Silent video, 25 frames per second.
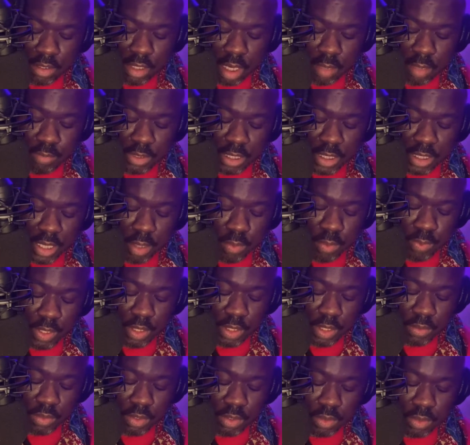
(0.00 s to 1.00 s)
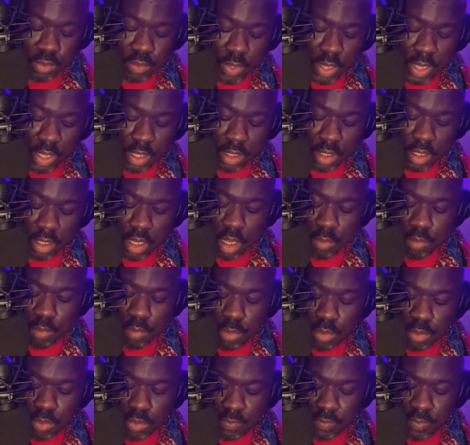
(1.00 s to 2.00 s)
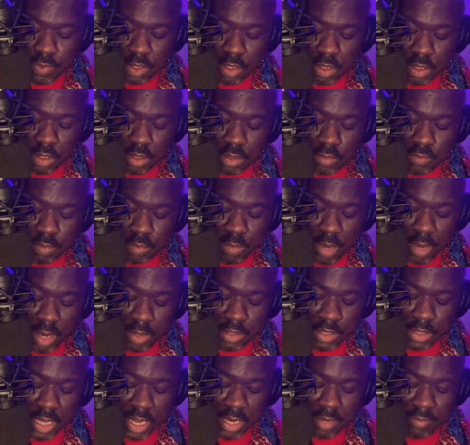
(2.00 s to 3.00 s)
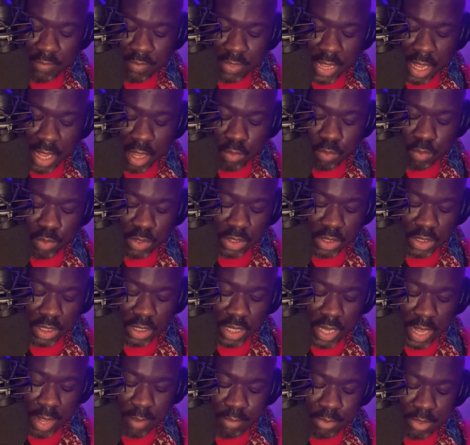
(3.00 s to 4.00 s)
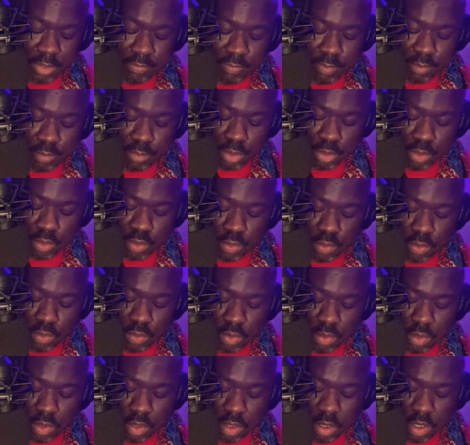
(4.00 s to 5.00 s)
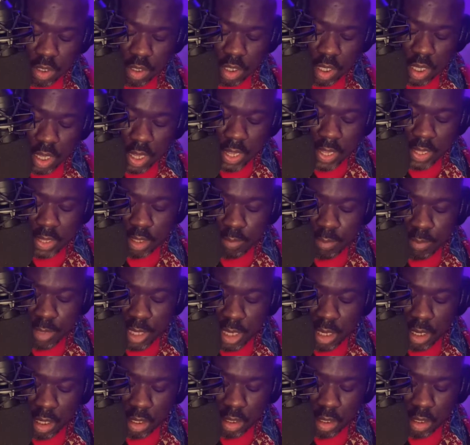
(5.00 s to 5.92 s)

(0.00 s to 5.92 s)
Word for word: tarp to their windows as well. Most of the girls from our side of town were still absent from school. The men